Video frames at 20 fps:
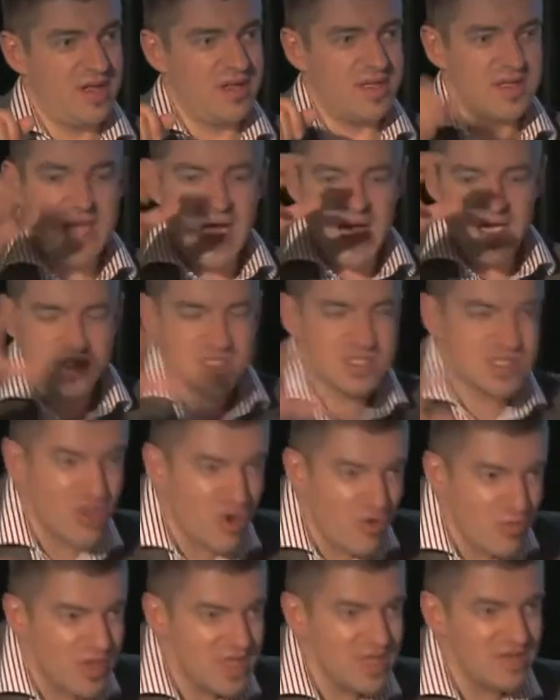that has
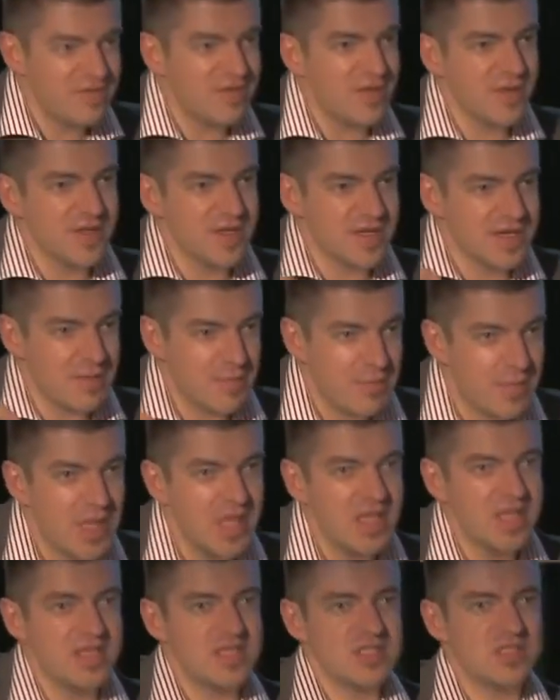so many
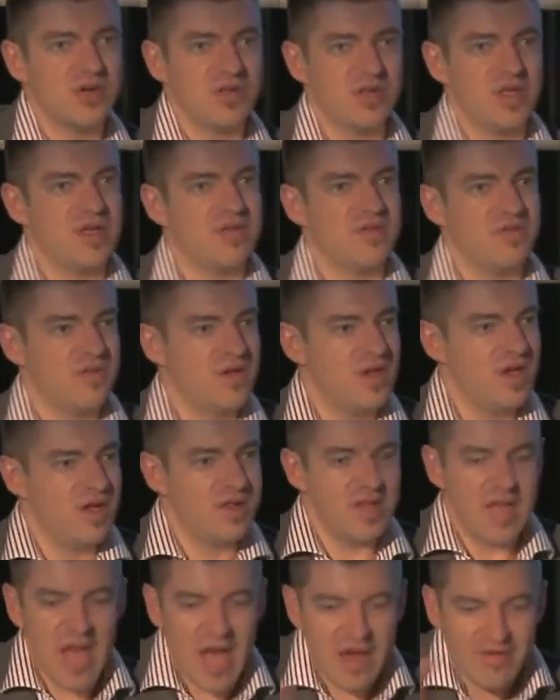vulnerabilities on it.
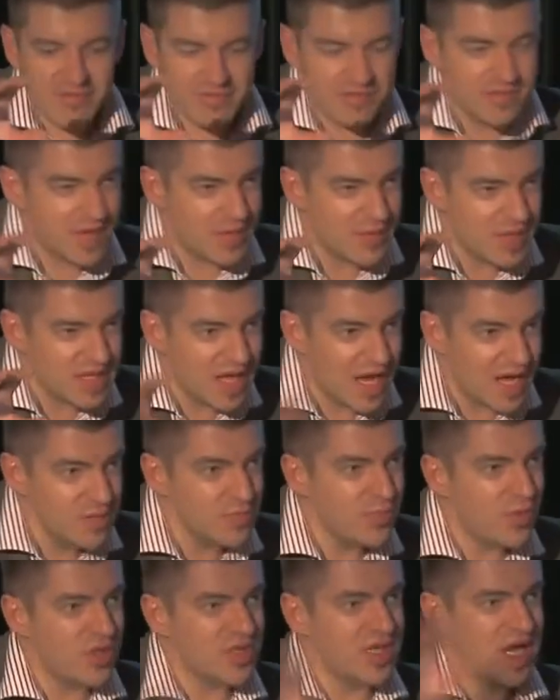They have,
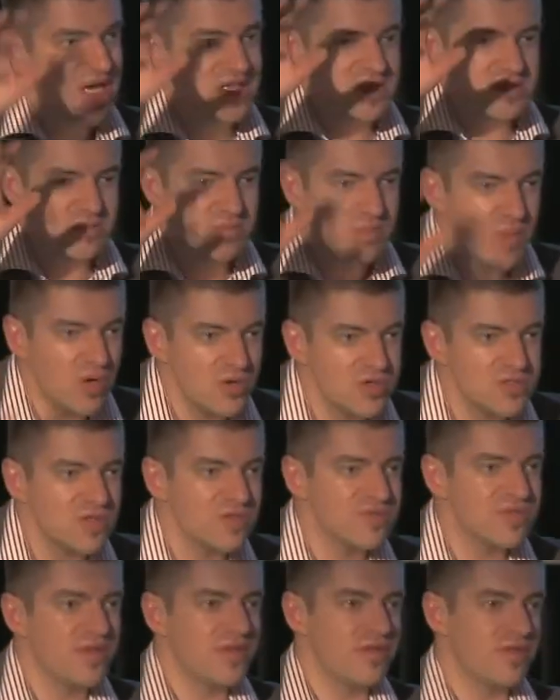endpoint has most
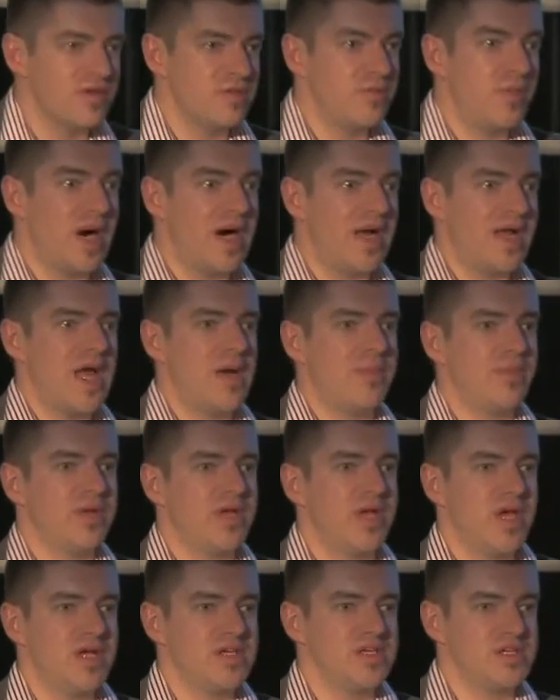of the third-party
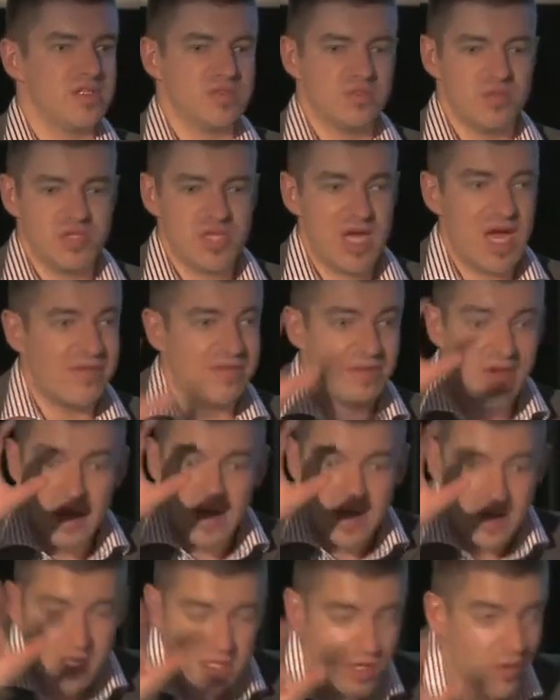applications, which have
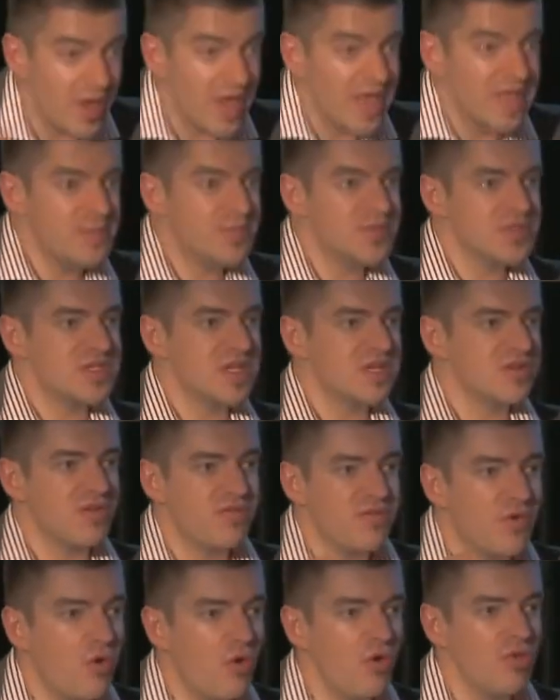80%
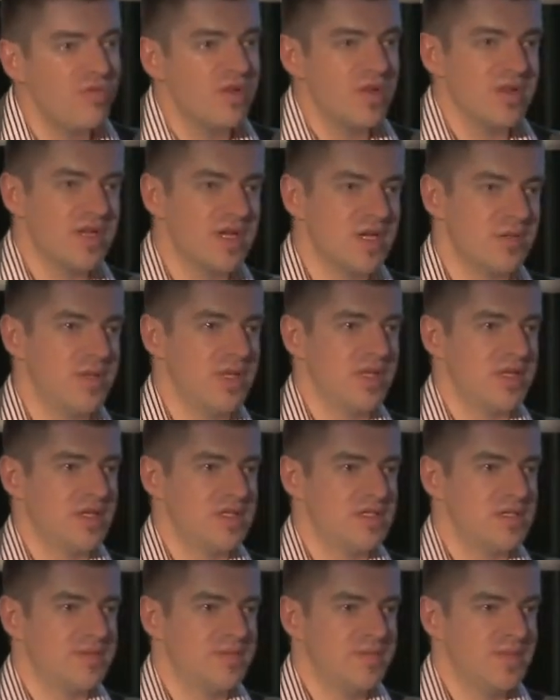of all
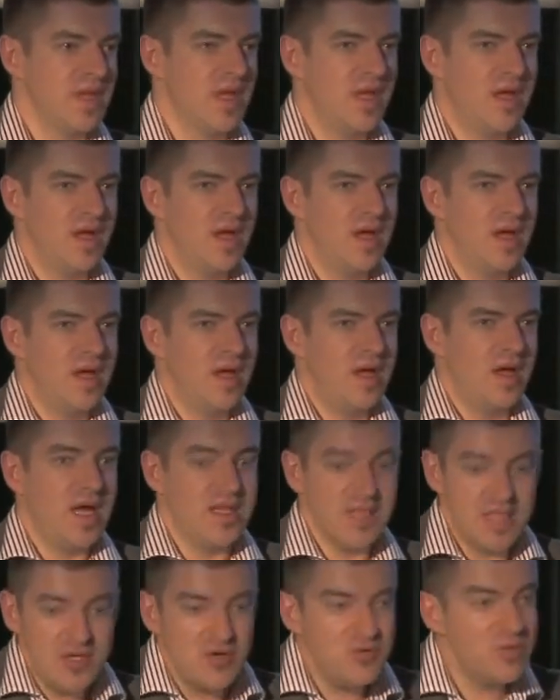vulnerabilities.
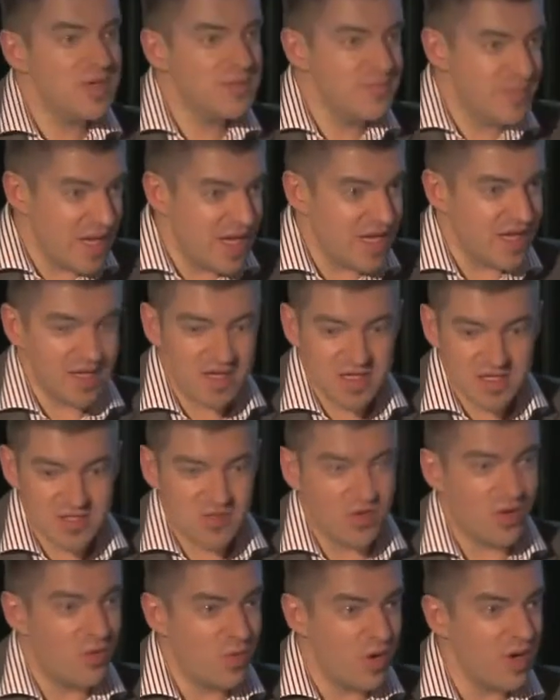And human being
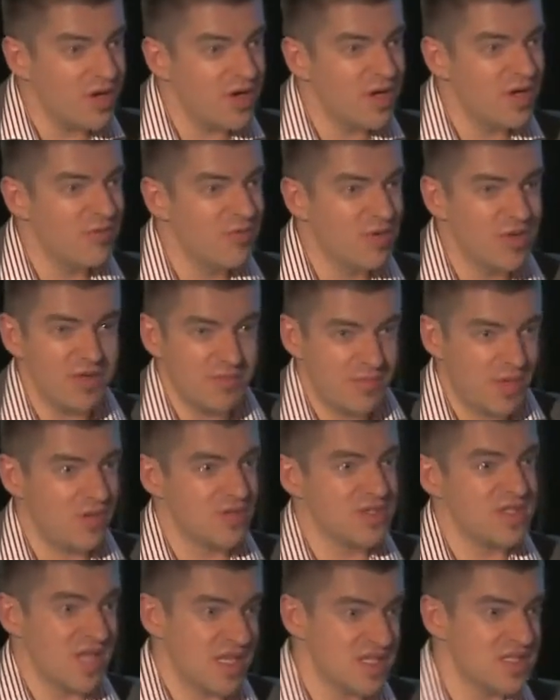is working with the
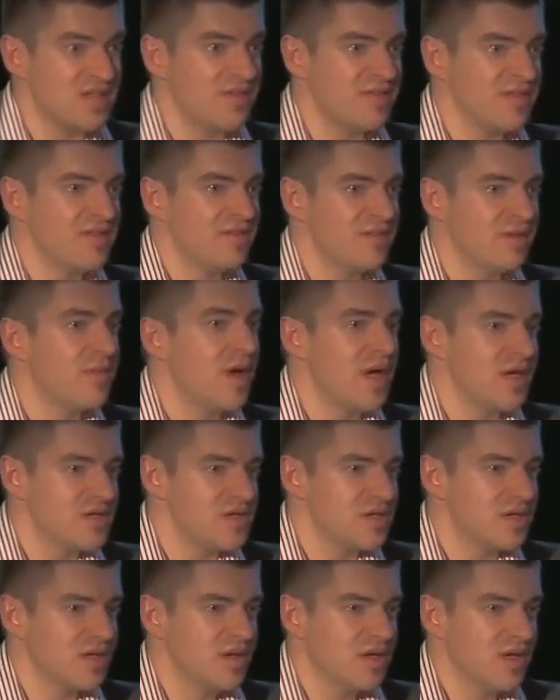most sensitive
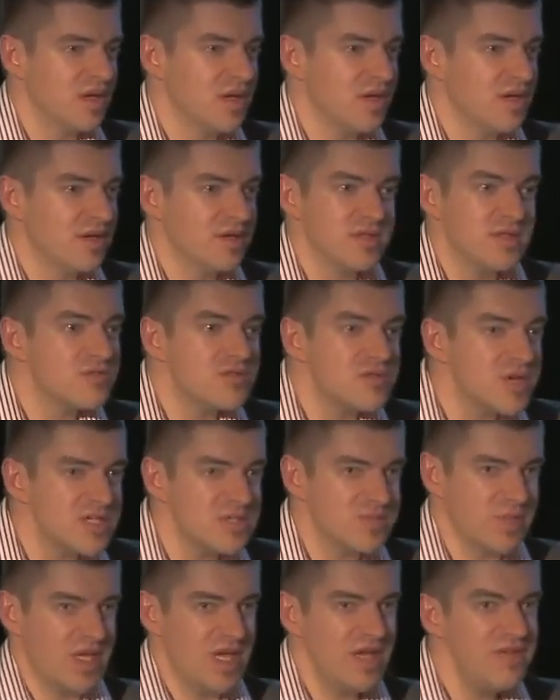information. So
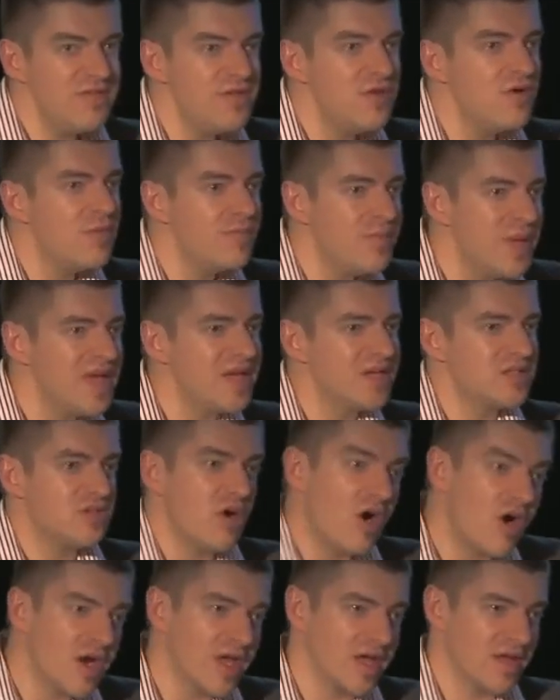trust me, if you are being
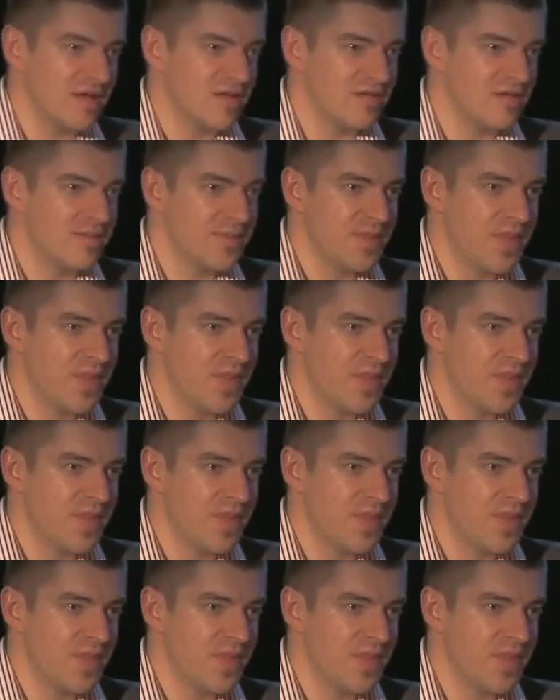targeted,